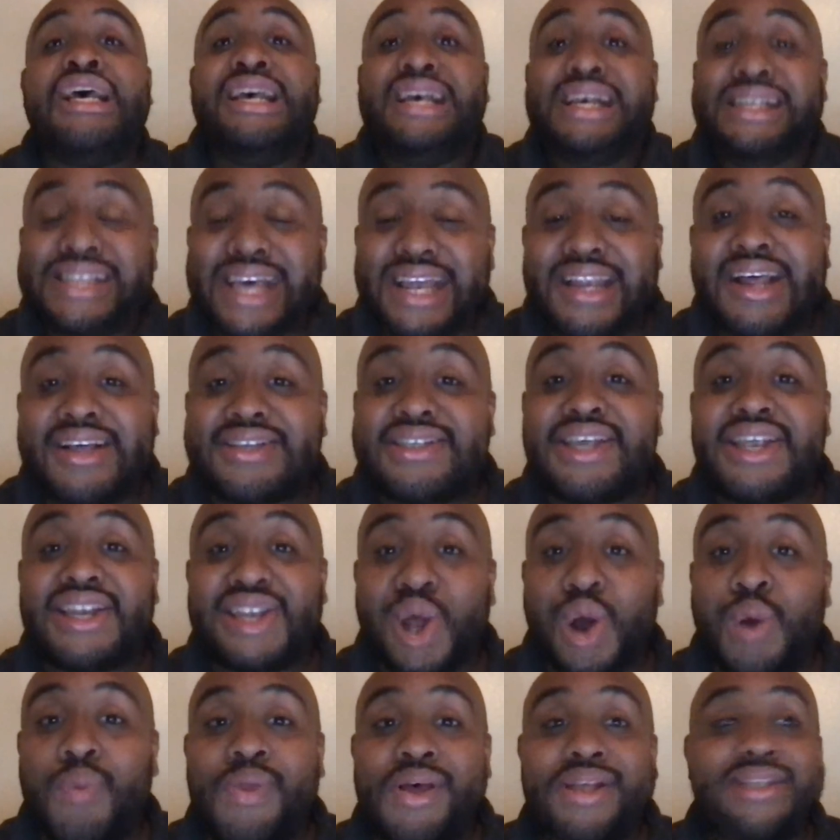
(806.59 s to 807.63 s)
send us a
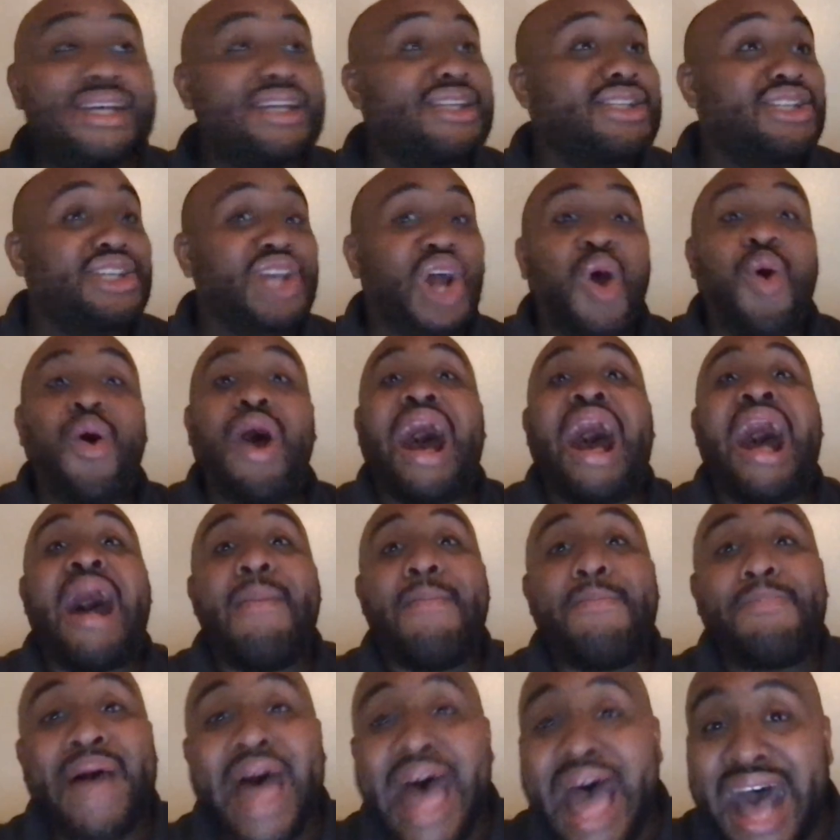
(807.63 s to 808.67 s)
note that says, yo, I
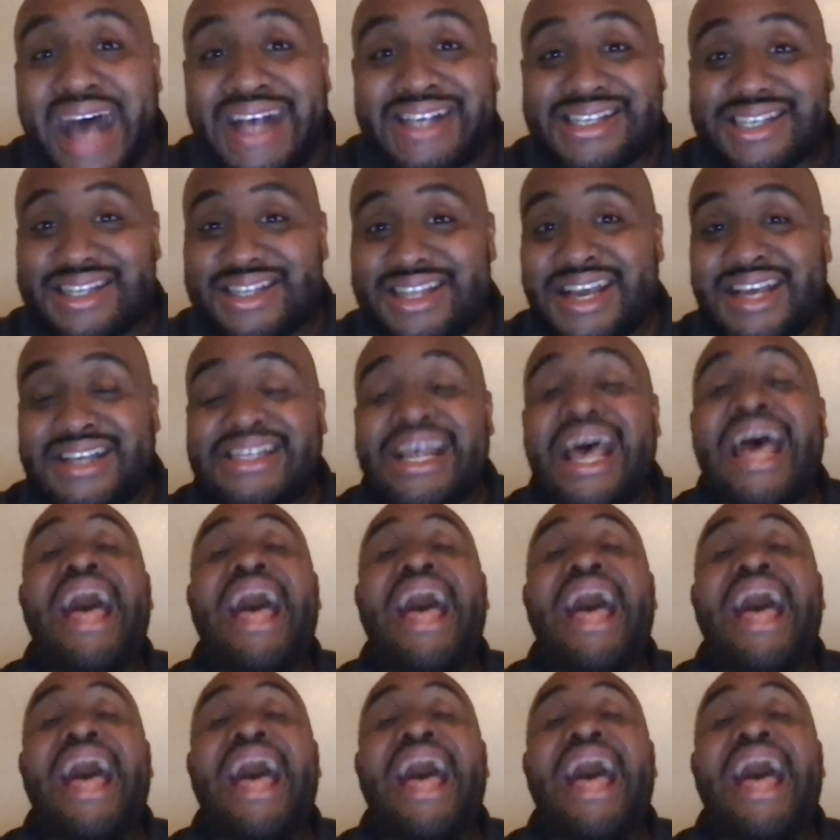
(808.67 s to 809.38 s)
passed this.